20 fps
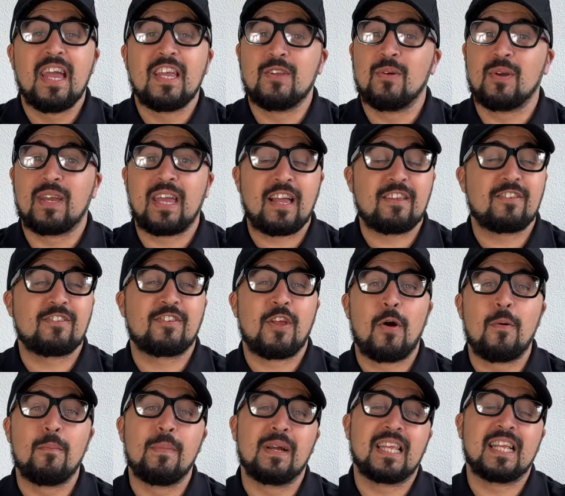You'll get
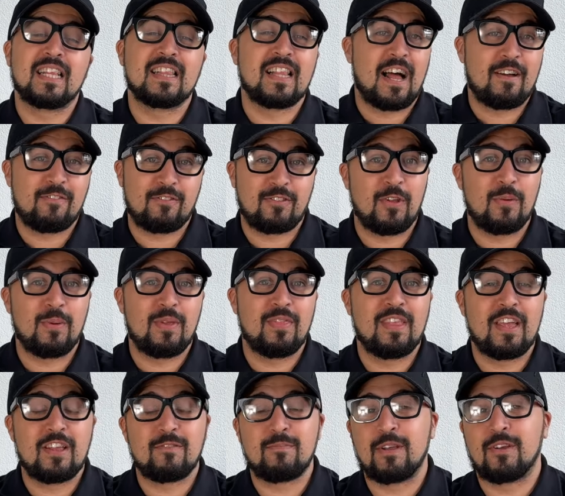so many laughs doing
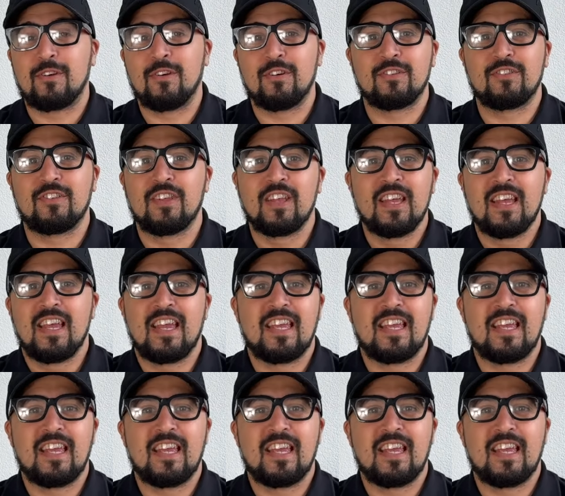this because